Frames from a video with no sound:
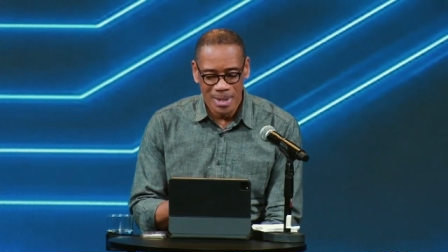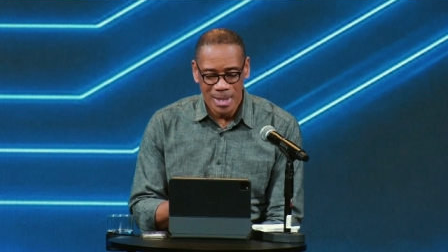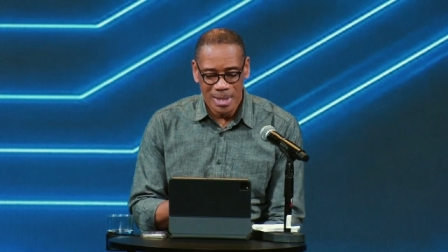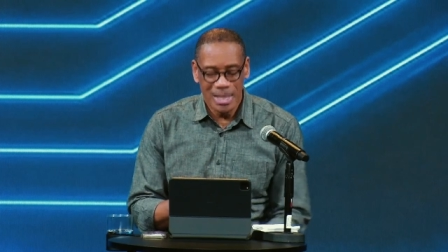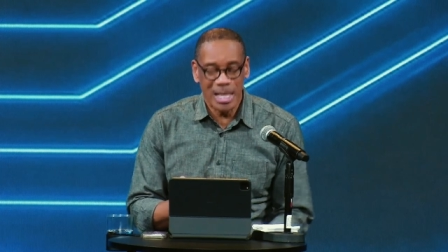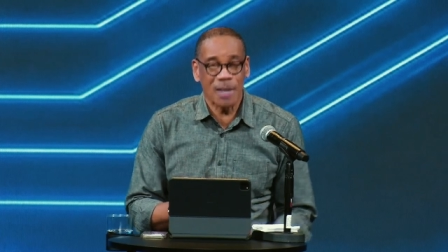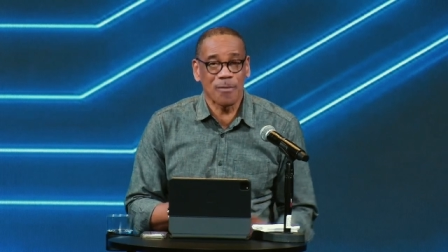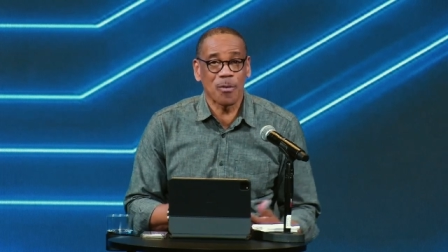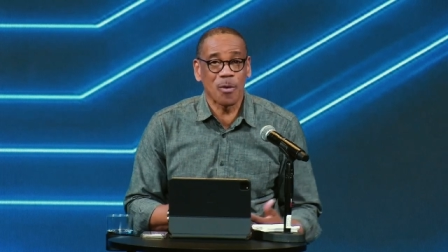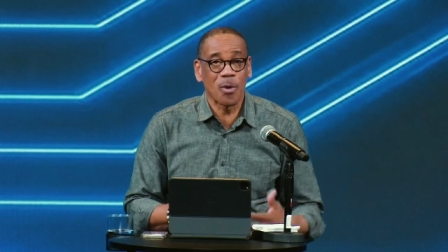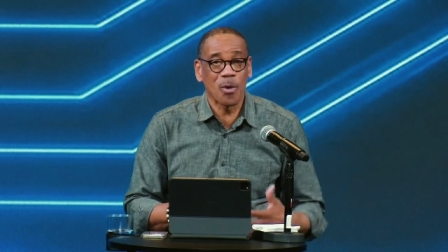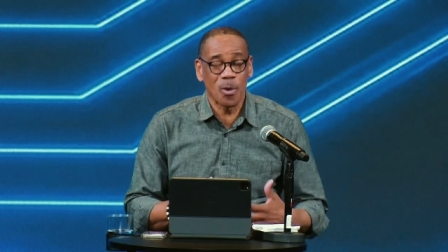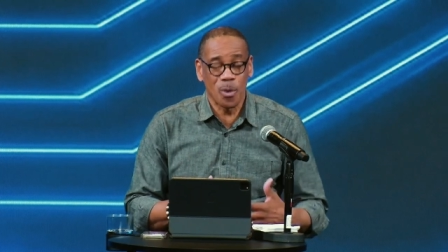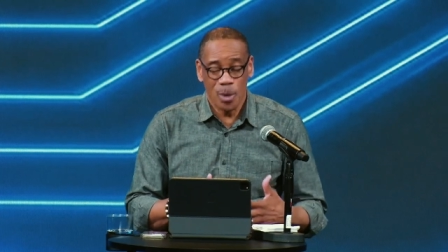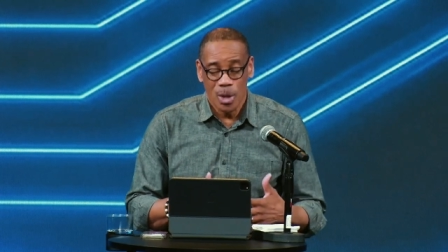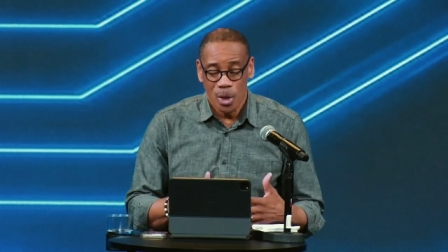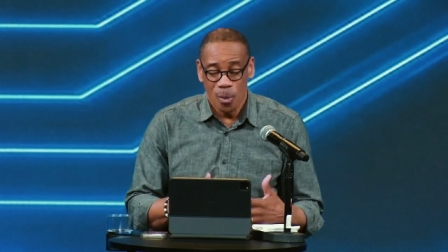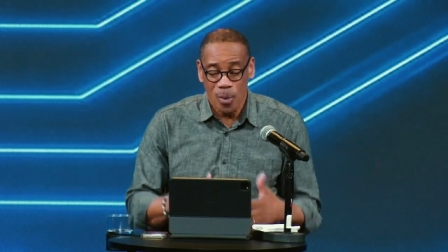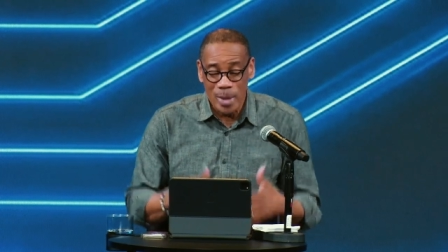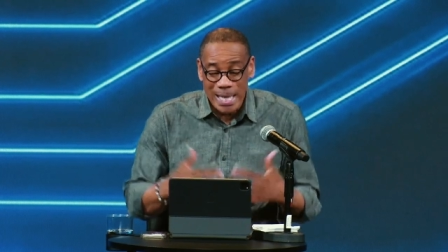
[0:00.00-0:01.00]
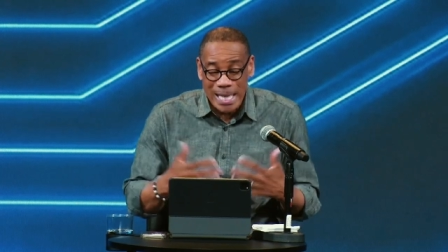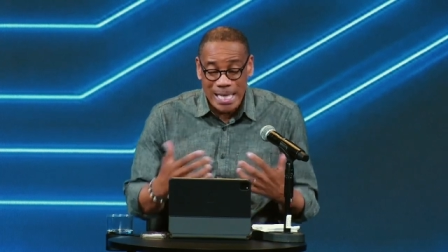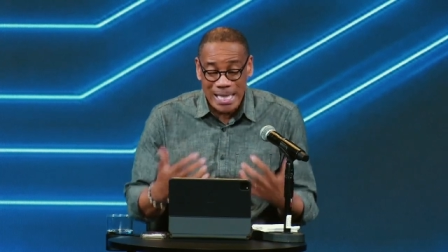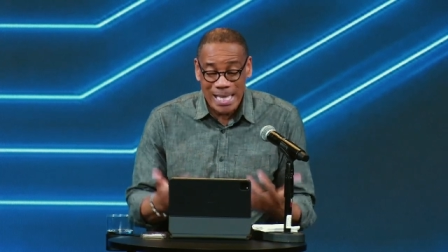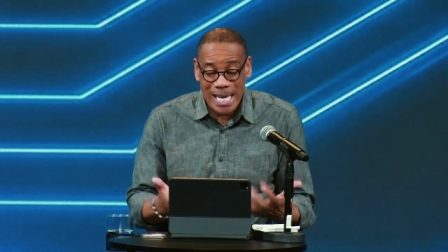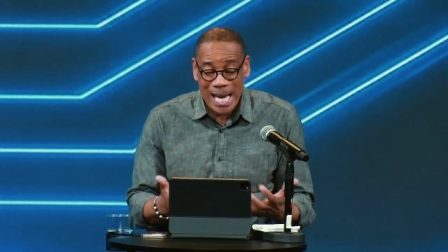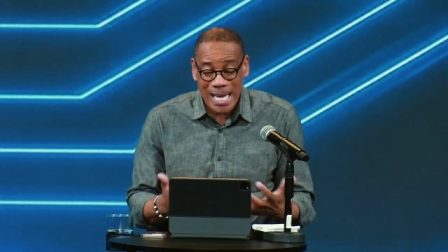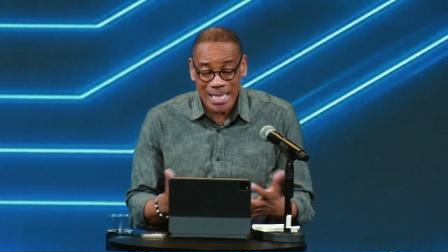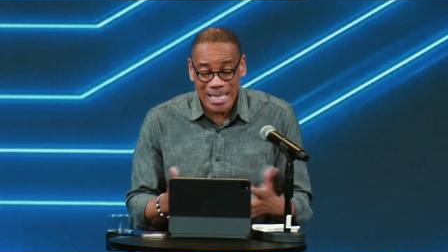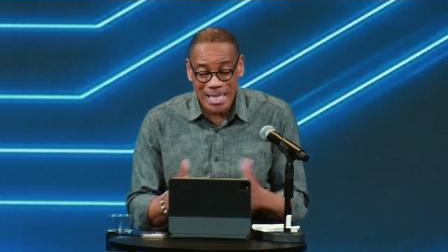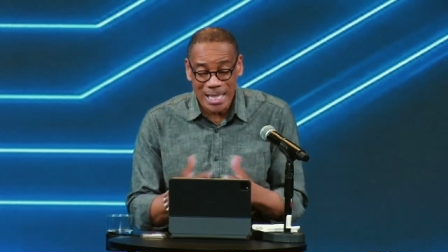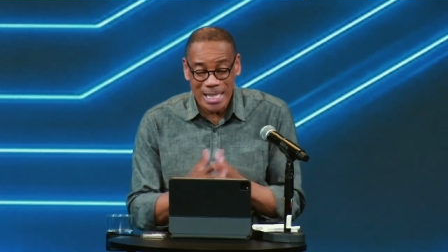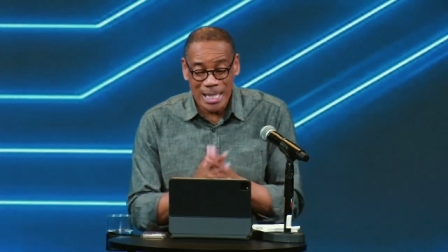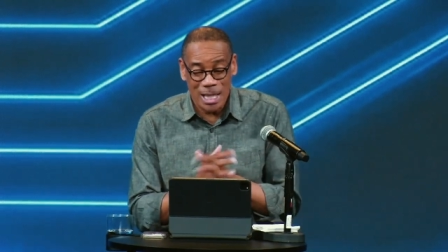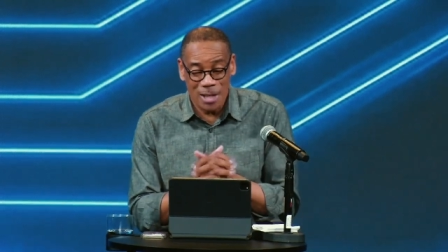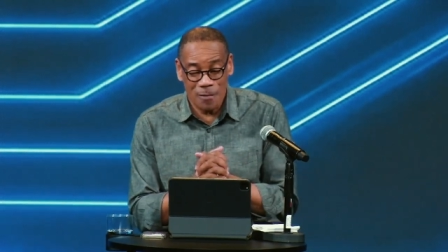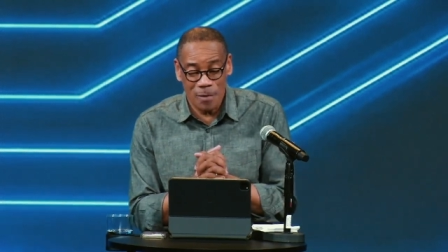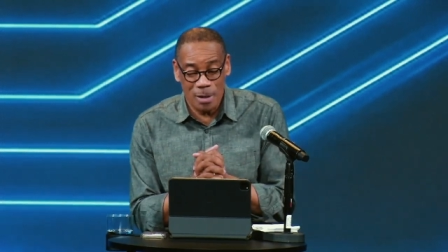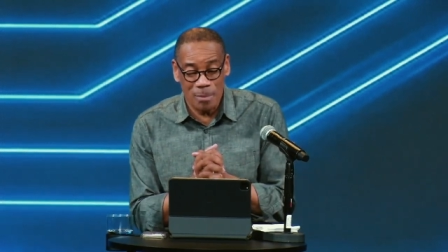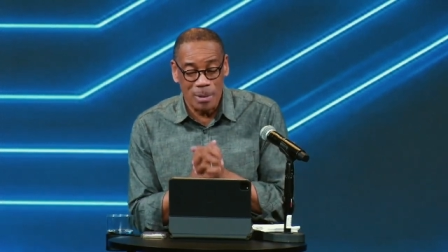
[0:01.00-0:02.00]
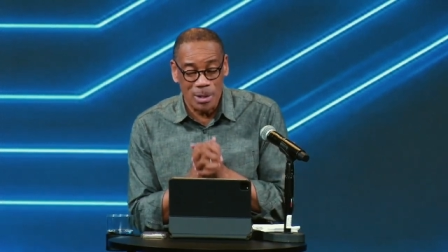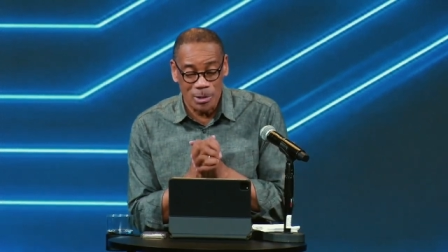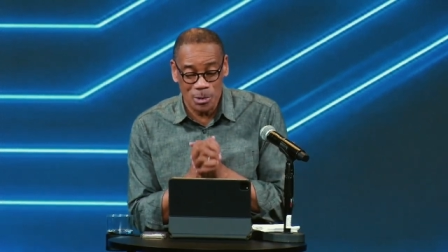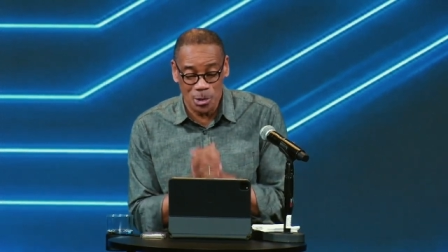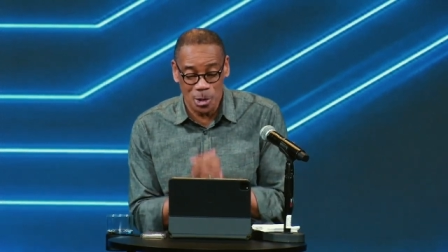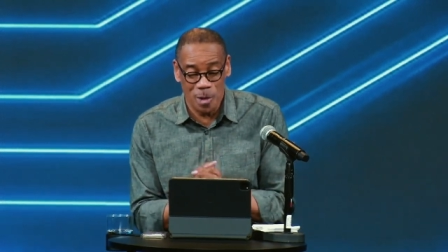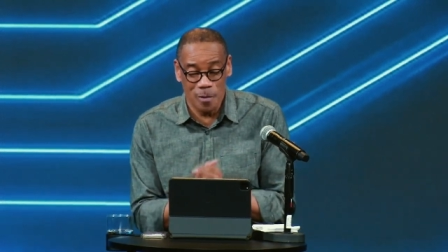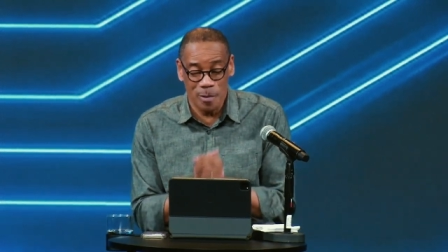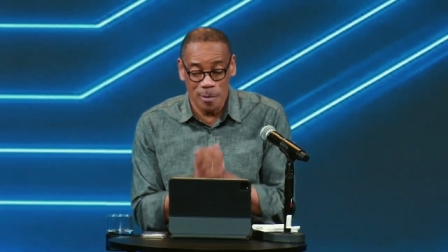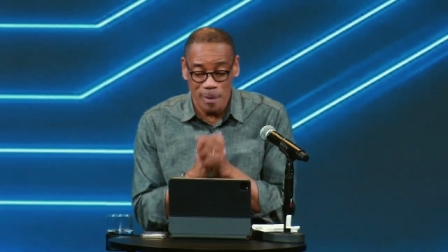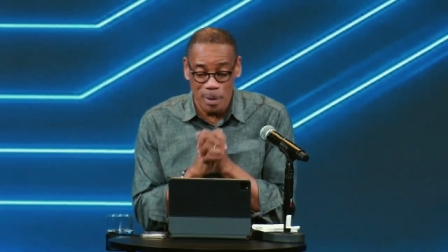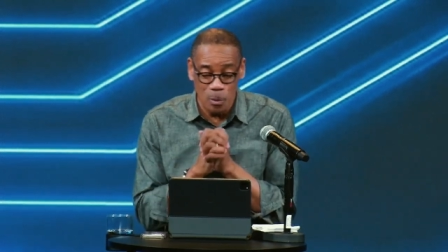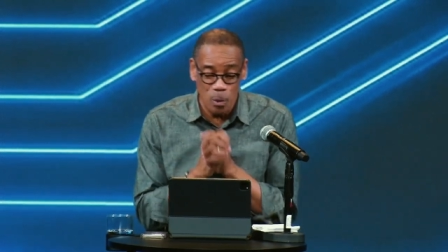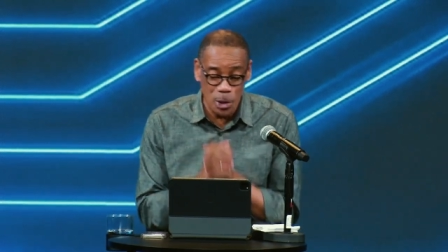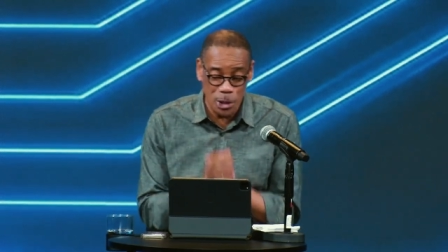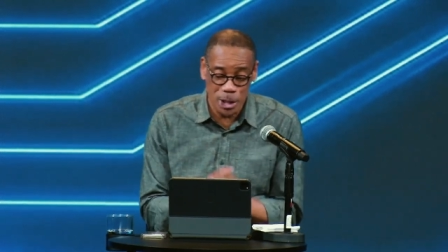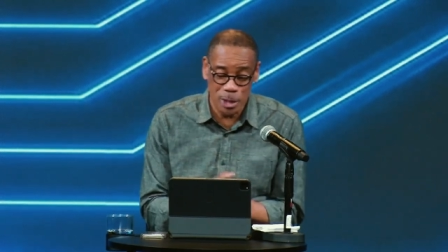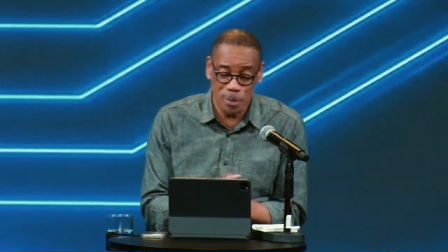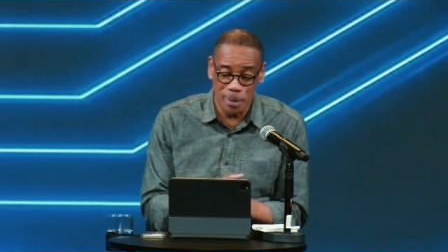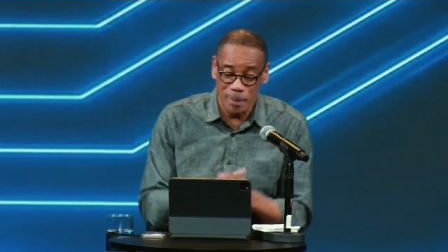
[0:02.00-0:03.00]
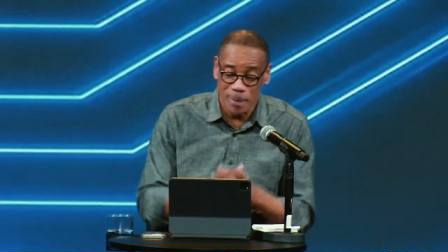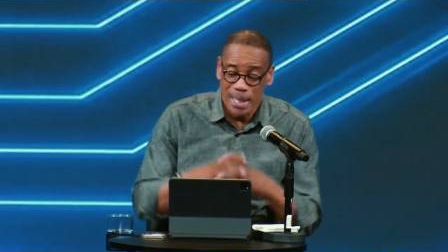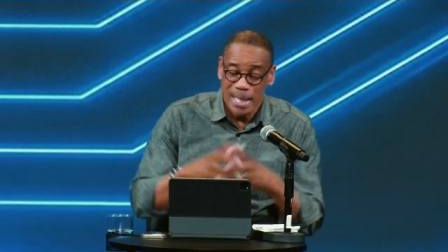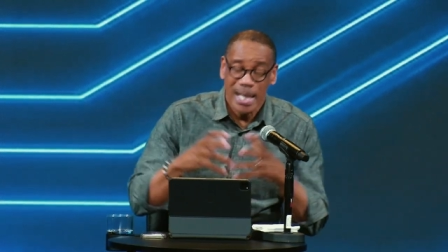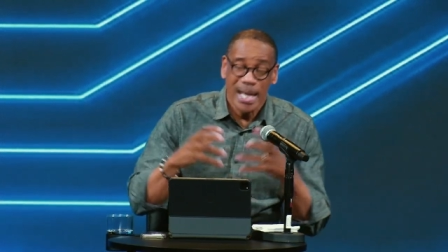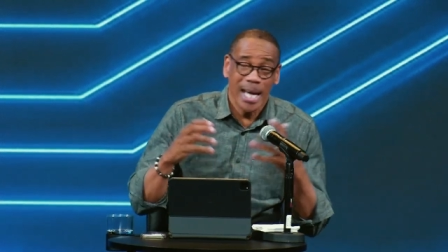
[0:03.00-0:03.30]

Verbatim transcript: Therefore, we gladly love him and serve him and worship him